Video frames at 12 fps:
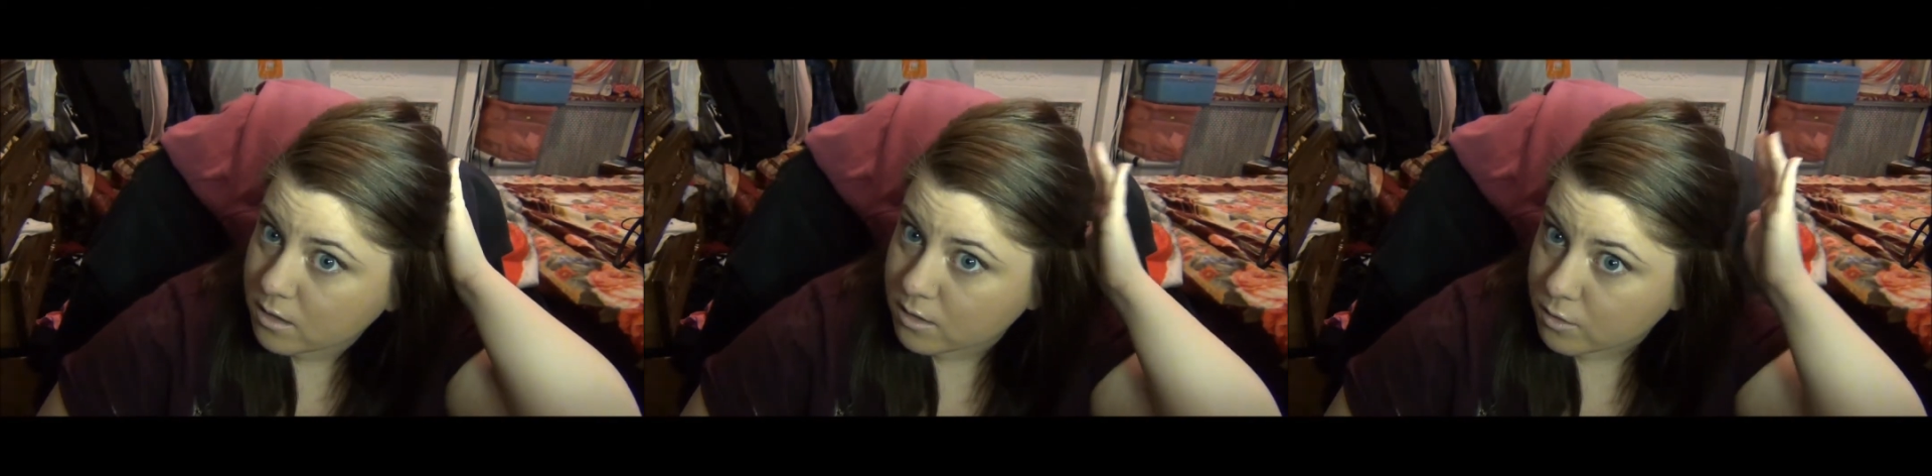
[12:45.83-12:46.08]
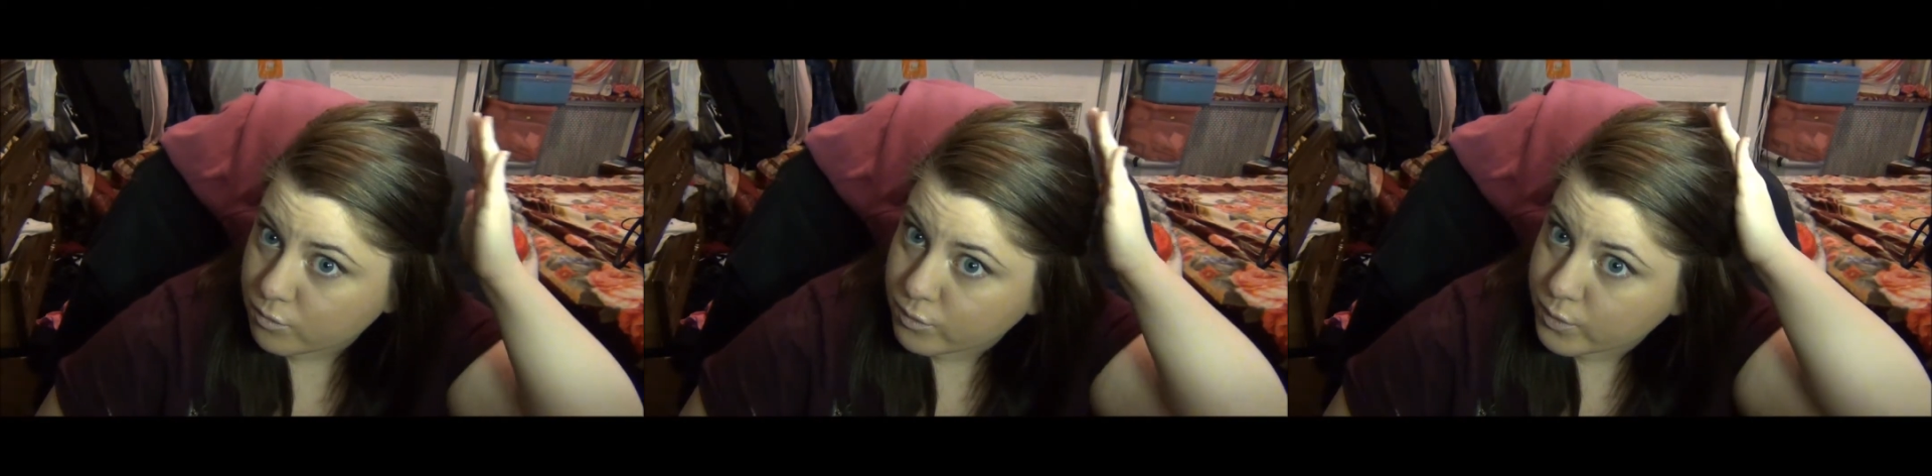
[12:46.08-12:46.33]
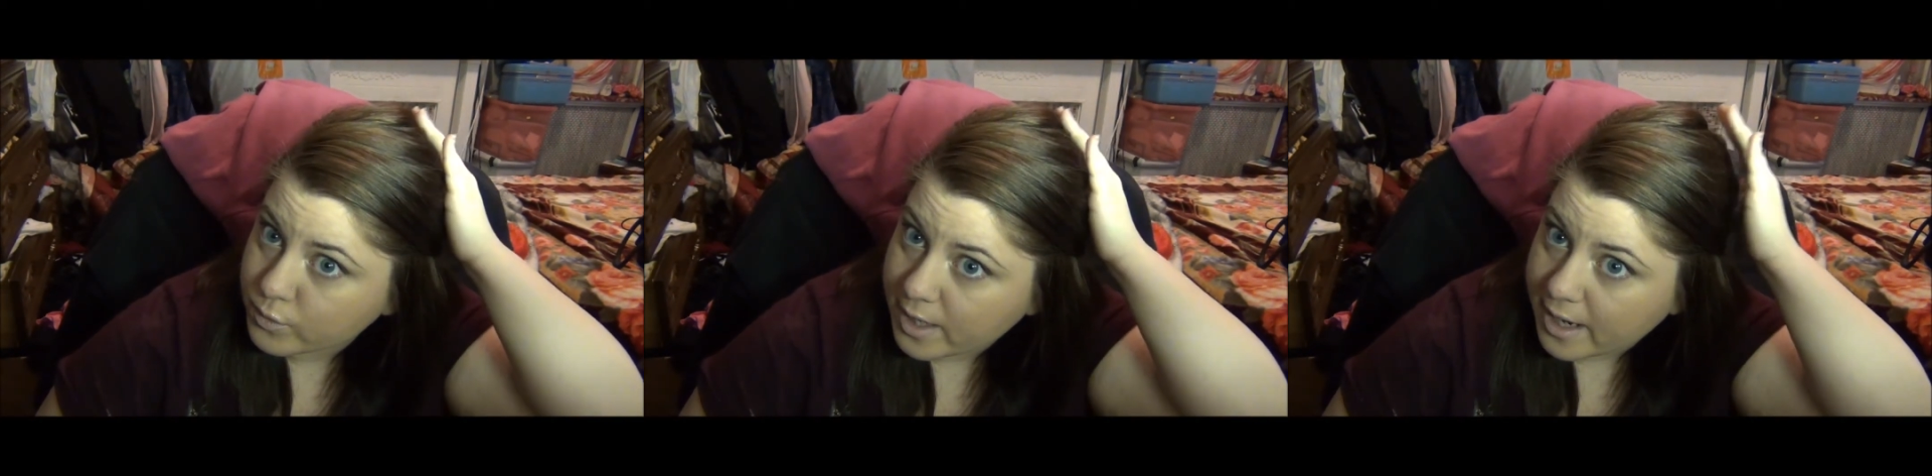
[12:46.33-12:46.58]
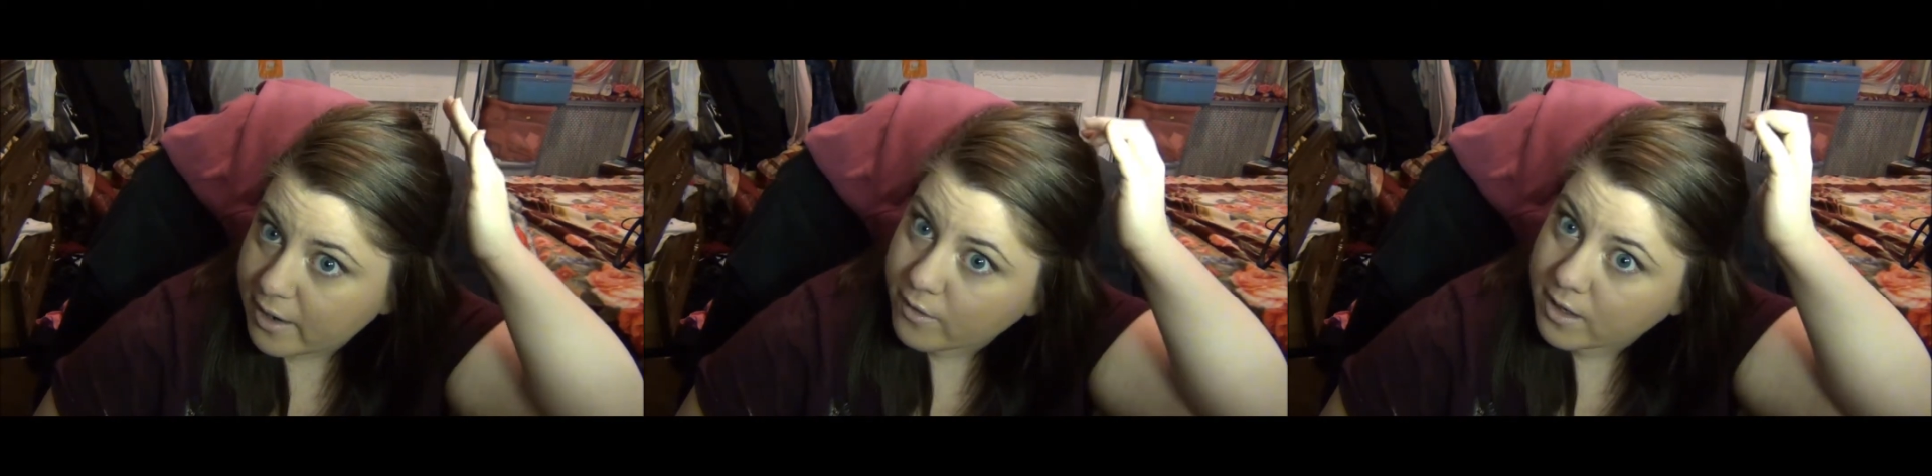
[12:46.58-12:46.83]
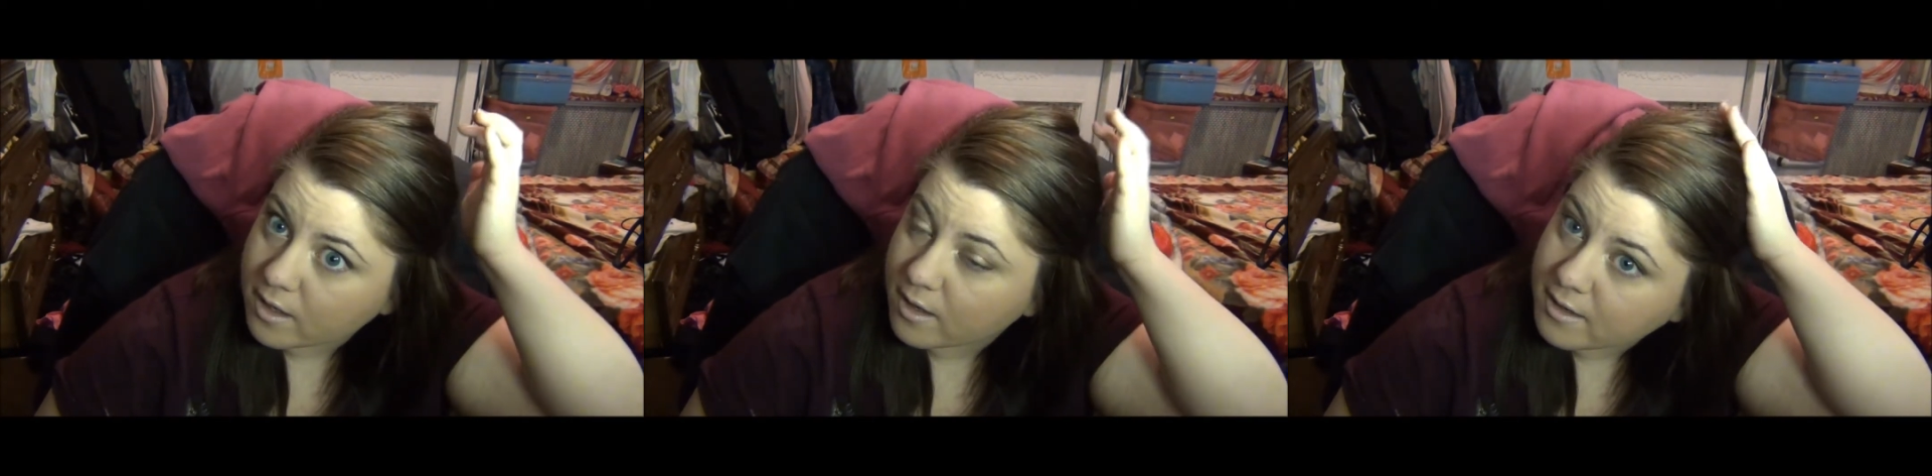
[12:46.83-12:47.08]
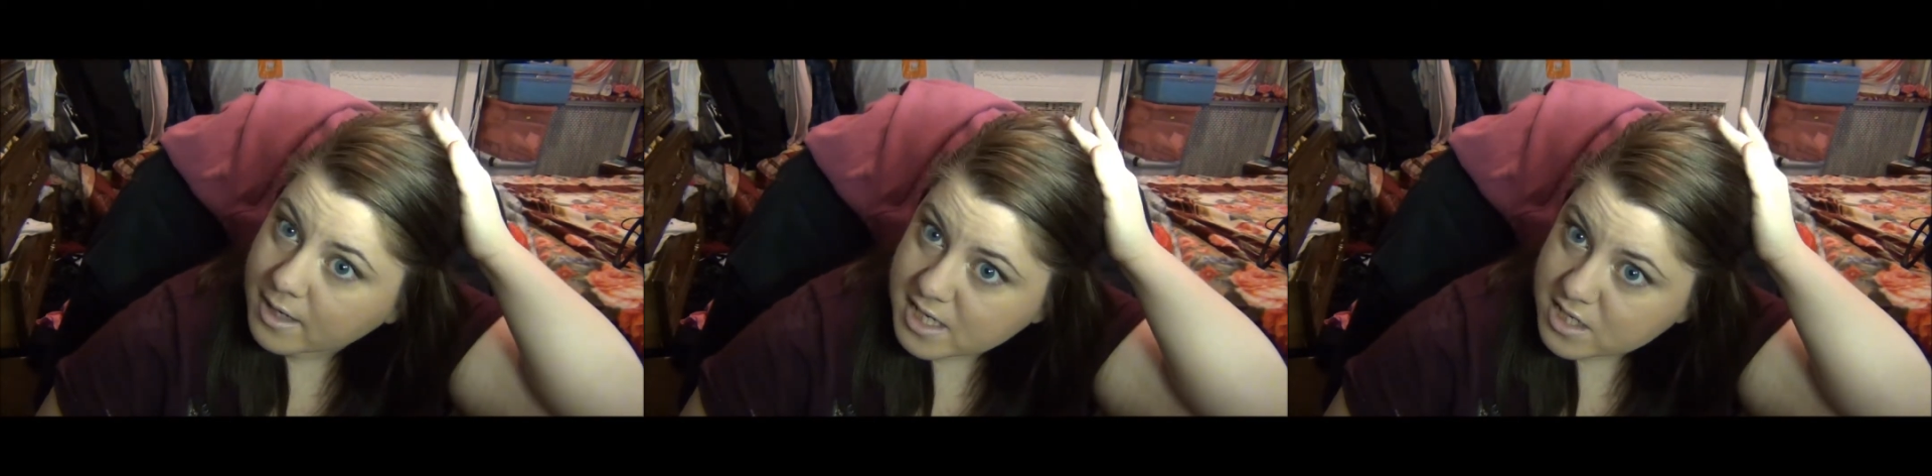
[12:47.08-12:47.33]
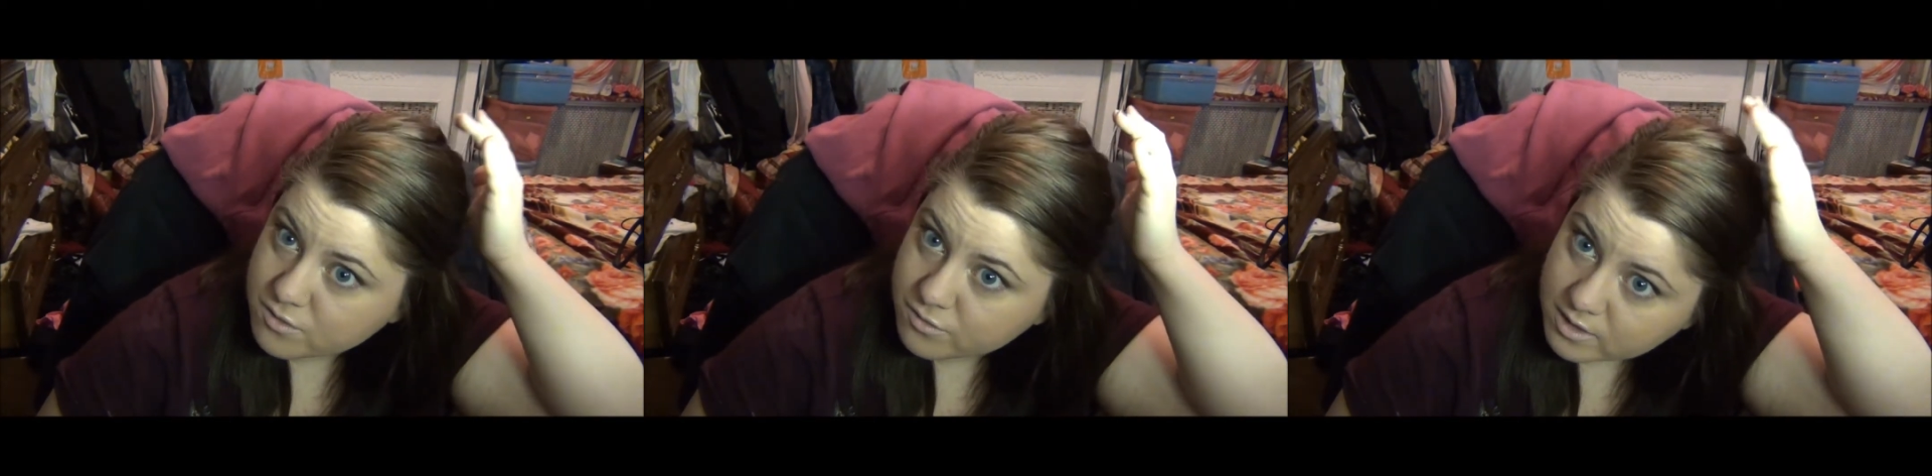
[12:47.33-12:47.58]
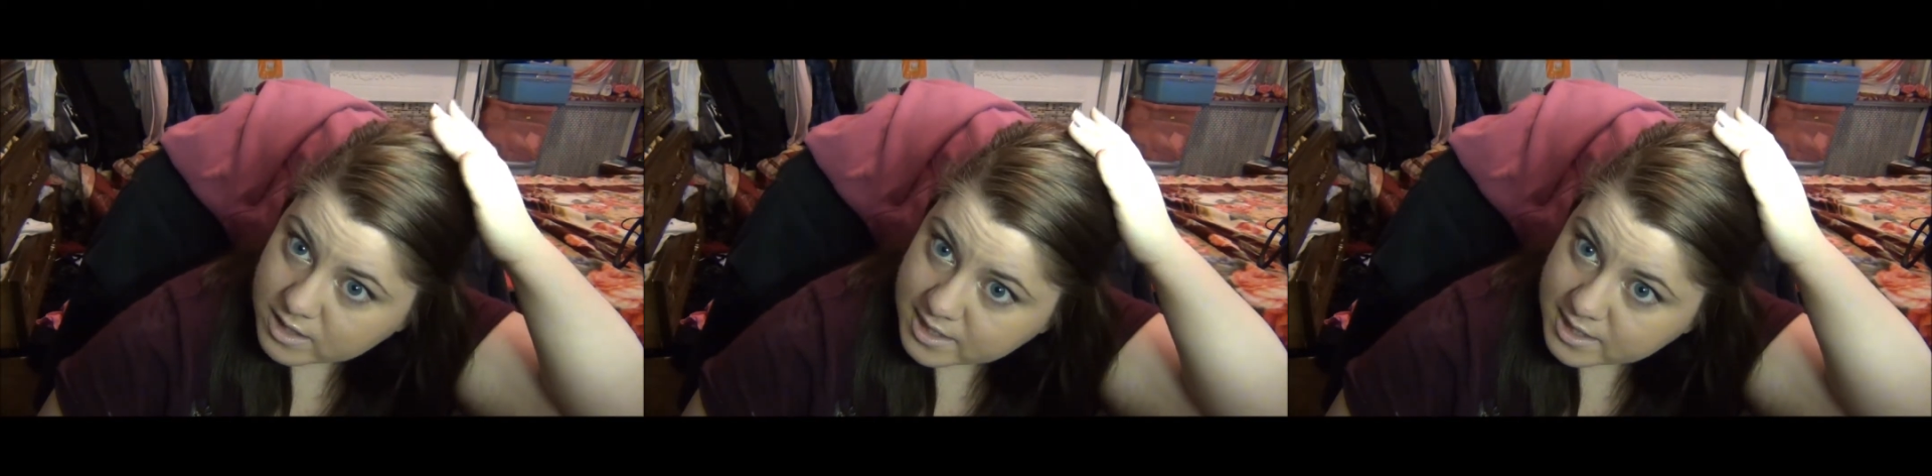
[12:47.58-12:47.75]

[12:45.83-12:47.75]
the root area, a nice